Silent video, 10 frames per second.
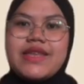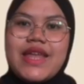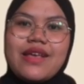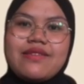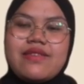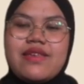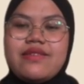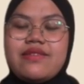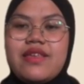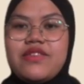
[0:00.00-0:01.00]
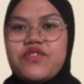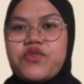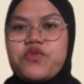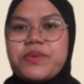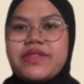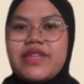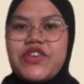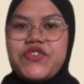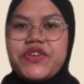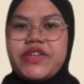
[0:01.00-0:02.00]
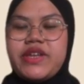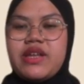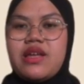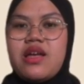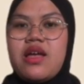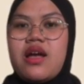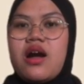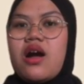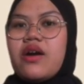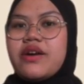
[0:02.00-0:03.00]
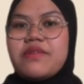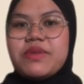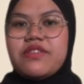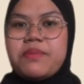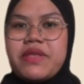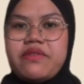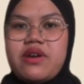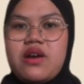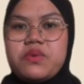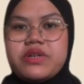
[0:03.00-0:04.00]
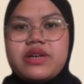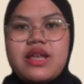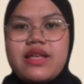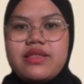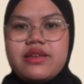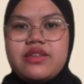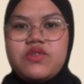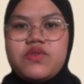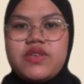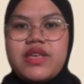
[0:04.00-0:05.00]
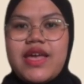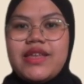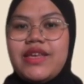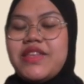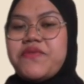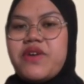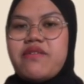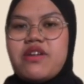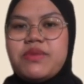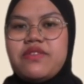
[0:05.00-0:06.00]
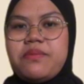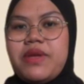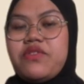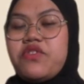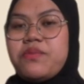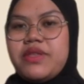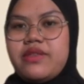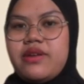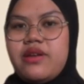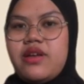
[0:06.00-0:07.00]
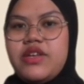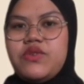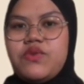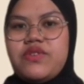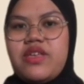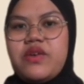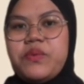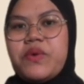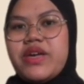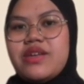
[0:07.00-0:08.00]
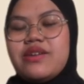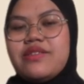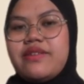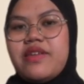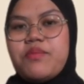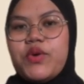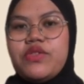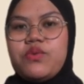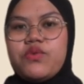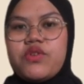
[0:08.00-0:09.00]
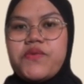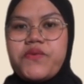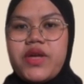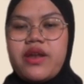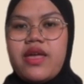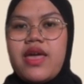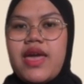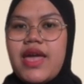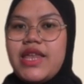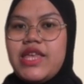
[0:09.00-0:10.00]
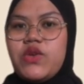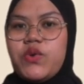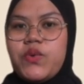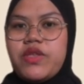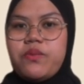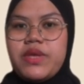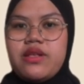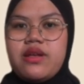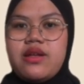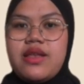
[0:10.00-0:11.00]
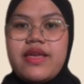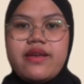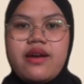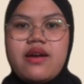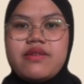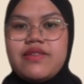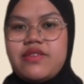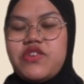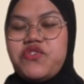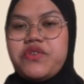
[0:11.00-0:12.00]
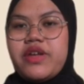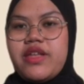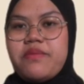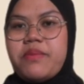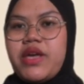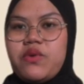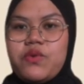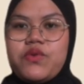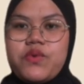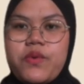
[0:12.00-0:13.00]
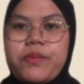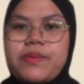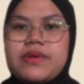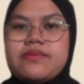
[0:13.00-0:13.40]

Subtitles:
Next is instrumentation. All Raman spectra were collected using an in-via-Raman spectrometer using Wire 3.2 software and equipped with a Leica research-grade microscope.